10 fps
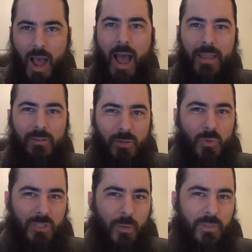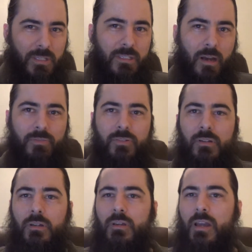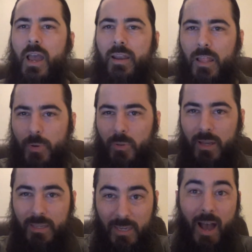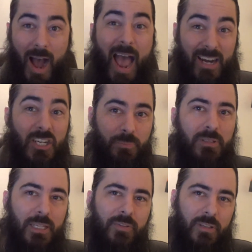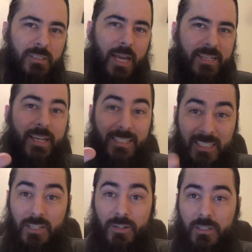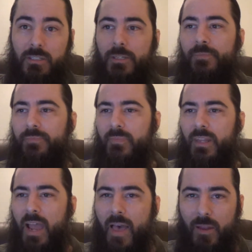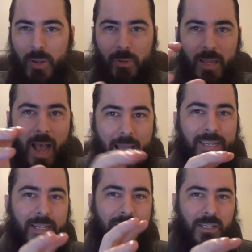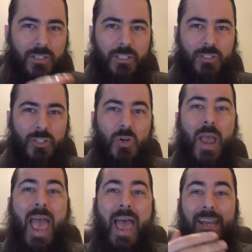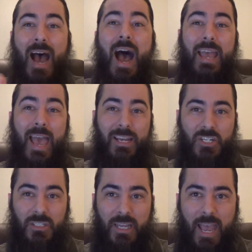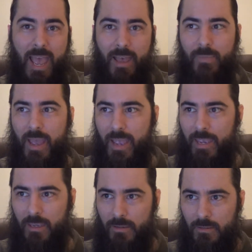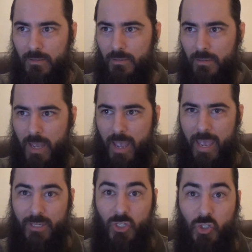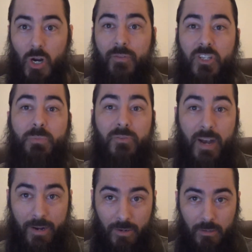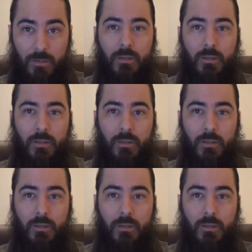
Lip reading: I do some of the stuff. And other people are like, yeah, I actually believe in this. I take it seriously. And then people are like, I take it seriously too, and I actually am a service provider.